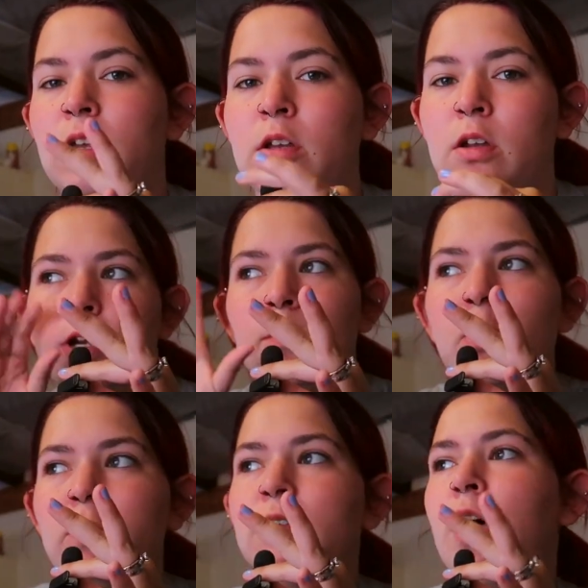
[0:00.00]
you know, all
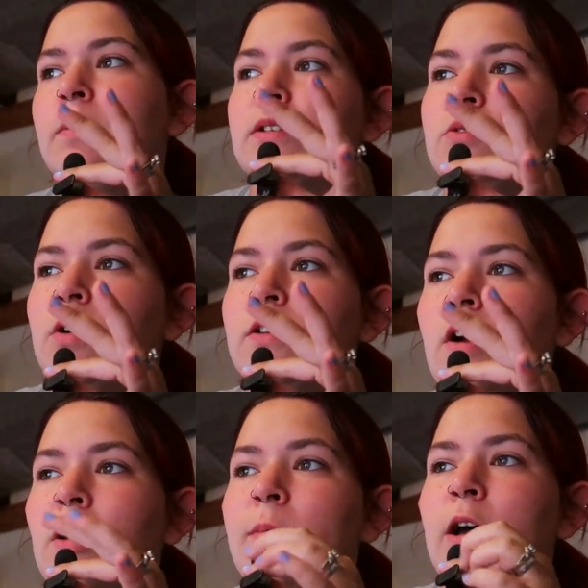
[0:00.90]
the topics you want to
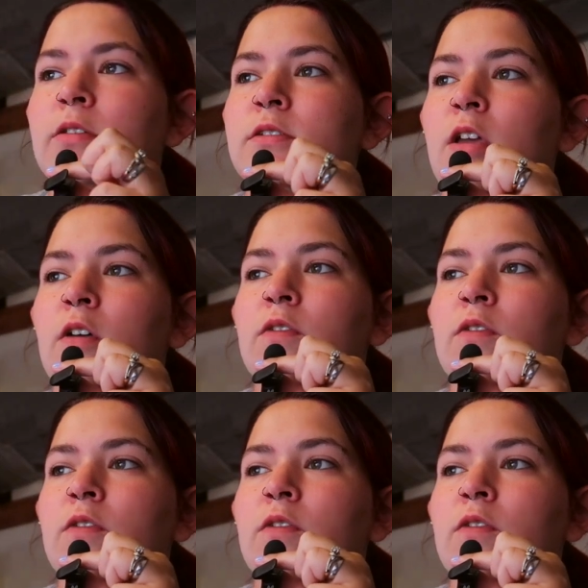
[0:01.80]
talk about and stuff.